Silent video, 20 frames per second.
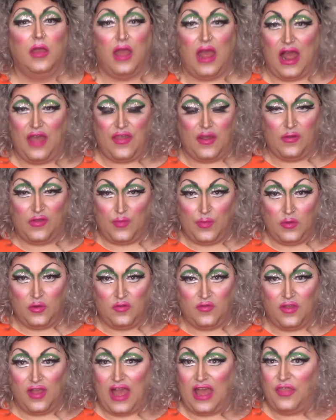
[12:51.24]
I thought it was
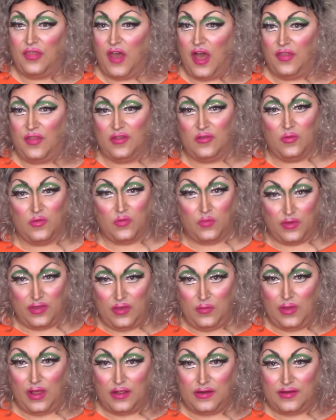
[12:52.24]
beautiful. I thought this was
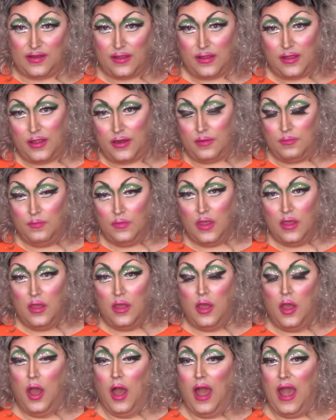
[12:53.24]
really well done.
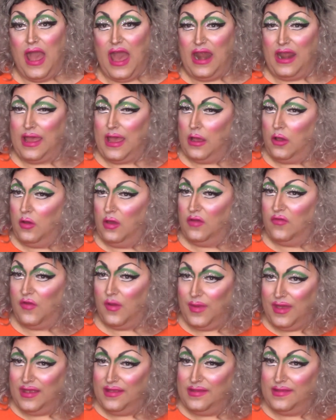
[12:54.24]
And again, going
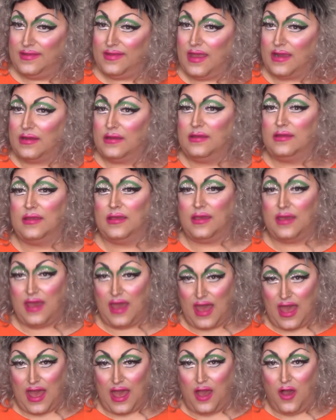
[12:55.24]
from insect to
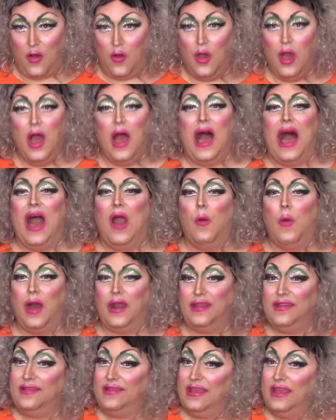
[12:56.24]
cow, I
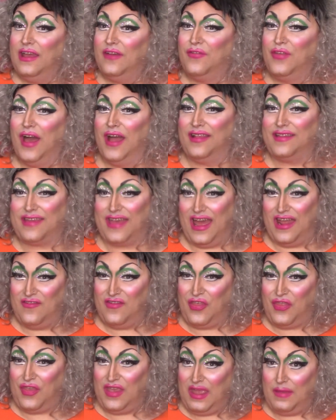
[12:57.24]
want to see if that's kind of
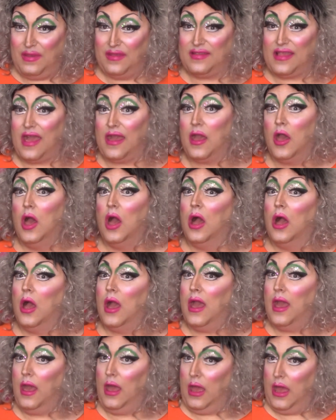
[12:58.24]
a theme as like
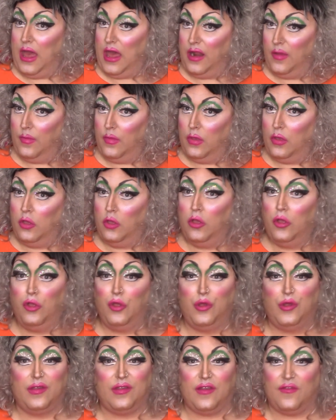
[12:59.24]

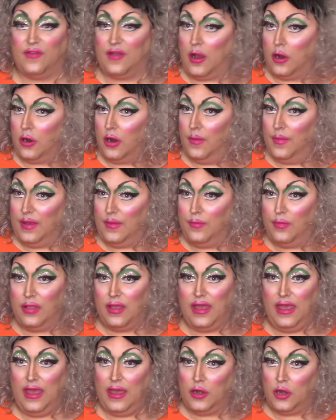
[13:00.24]
animals are a big
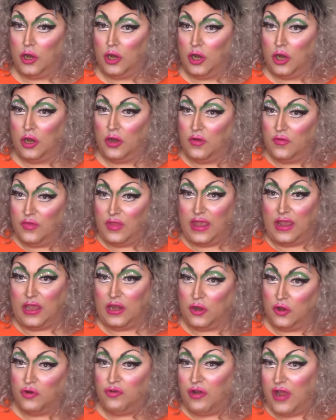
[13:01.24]
play in her, like
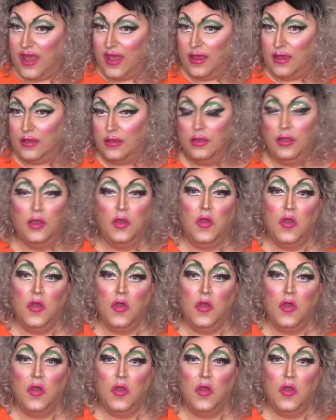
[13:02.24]
in her drag.